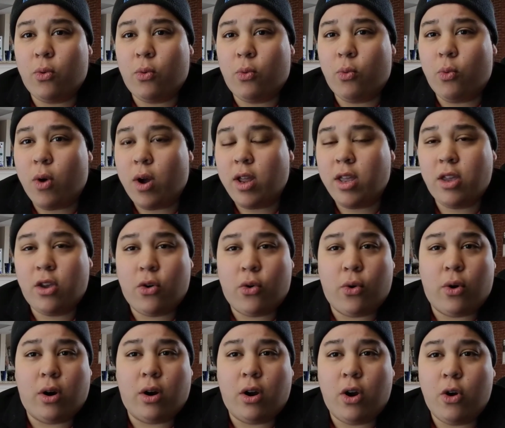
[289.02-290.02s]
what
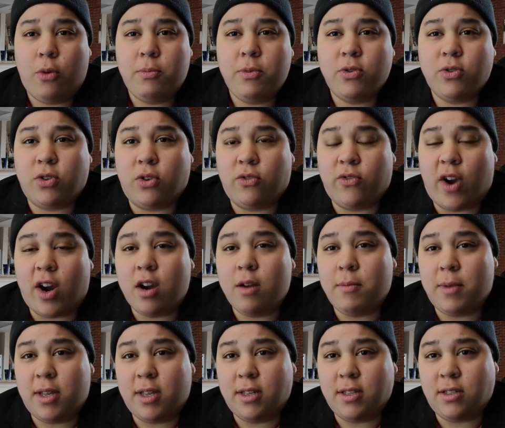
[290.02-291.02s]
your home user
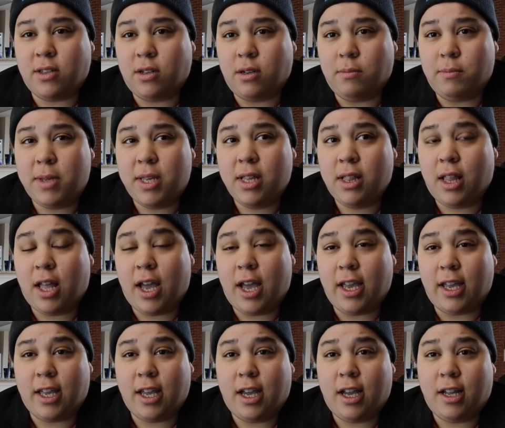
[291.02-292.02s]
environment is going to be
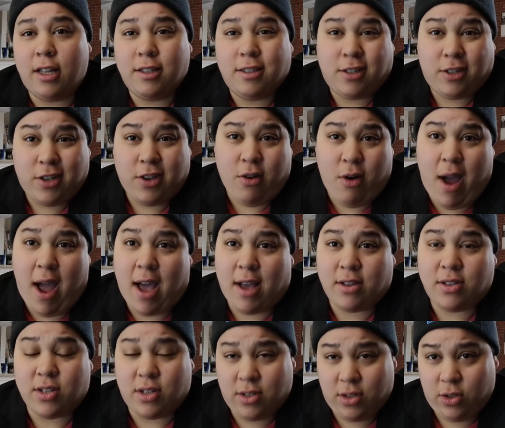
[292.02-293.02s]
like until you
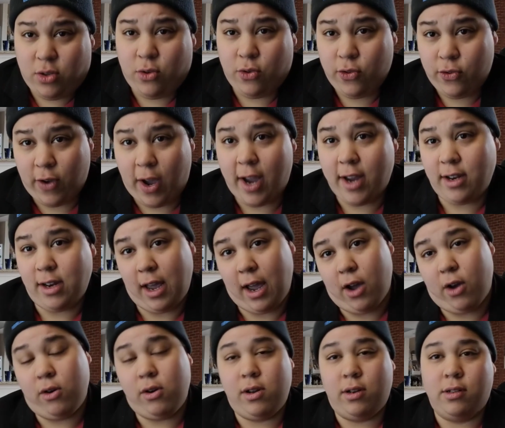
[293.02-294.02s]
ask, until you find
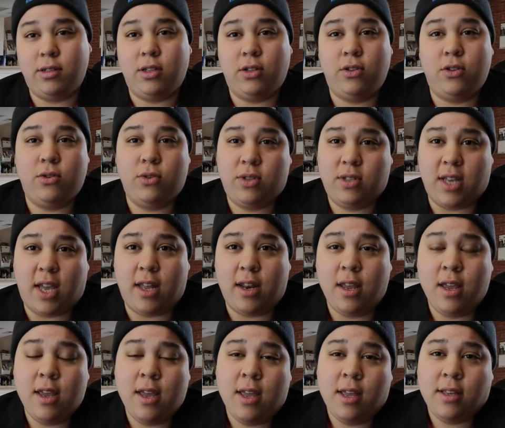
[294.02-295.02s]
out, until you set
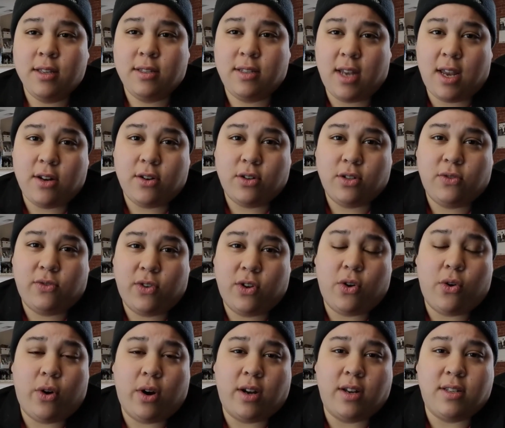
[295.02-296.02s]
standards for
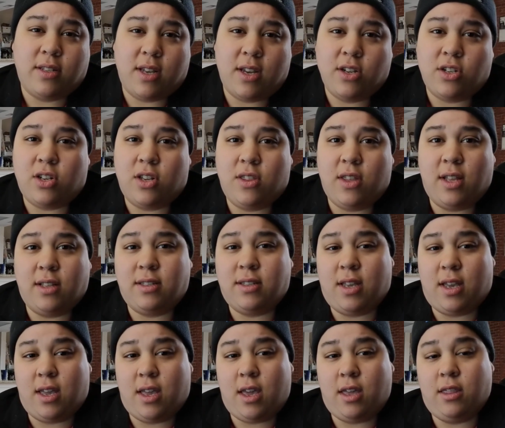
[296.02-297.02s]
your organization that
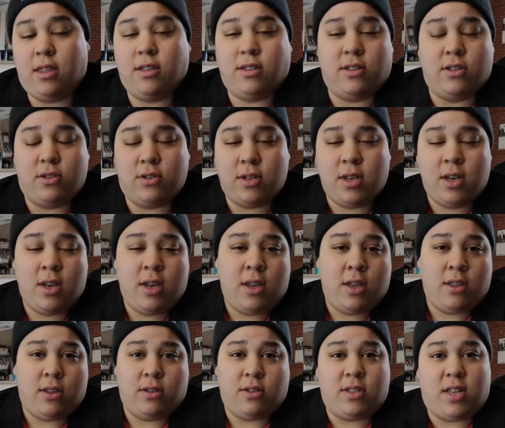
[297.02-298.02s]
say, hey, this is
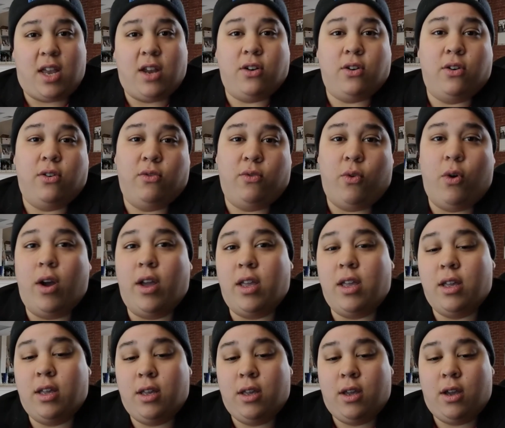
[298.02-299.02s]
the standard of what
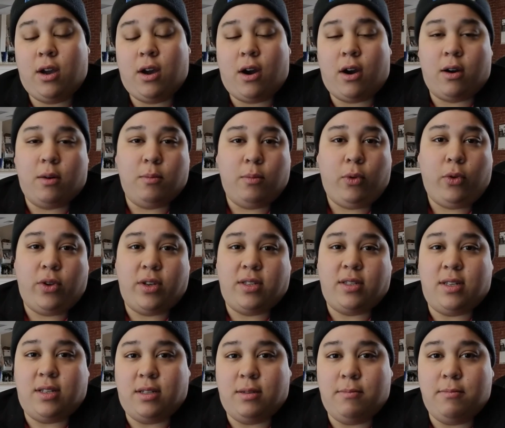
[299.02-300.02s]
our employees
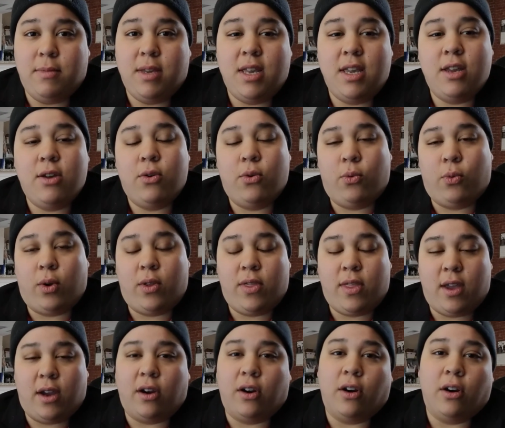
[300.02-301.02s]
need to meet when
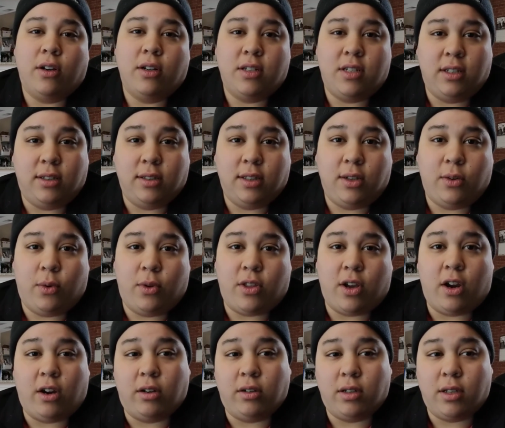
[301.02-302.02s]
they're dealing with
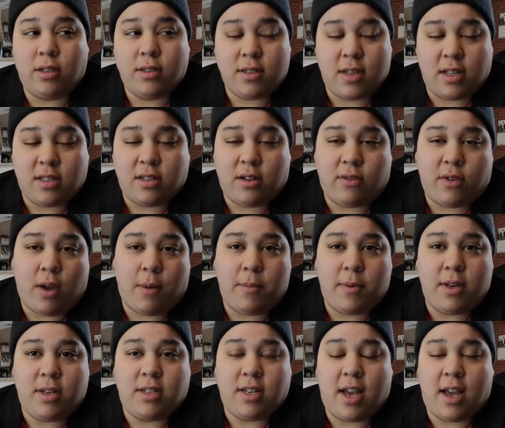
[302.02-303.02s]
our sensitive
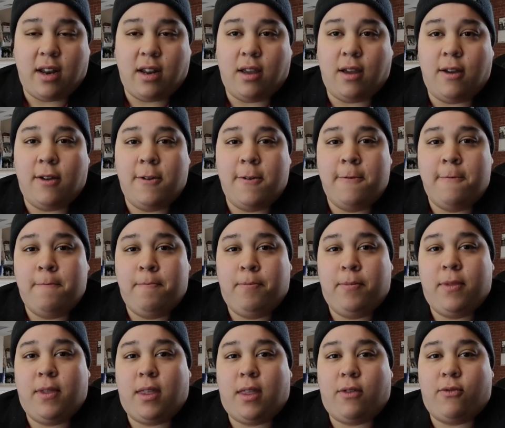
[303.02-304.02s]
company data
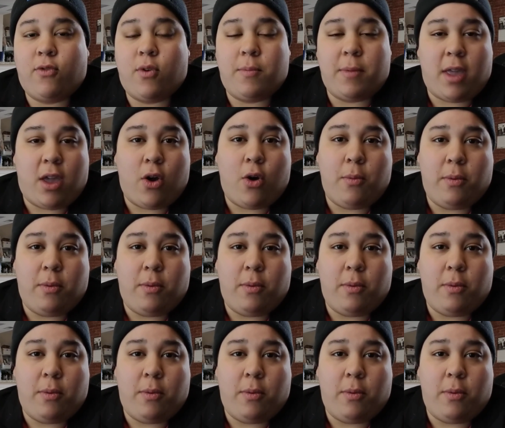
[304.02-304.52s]
from a home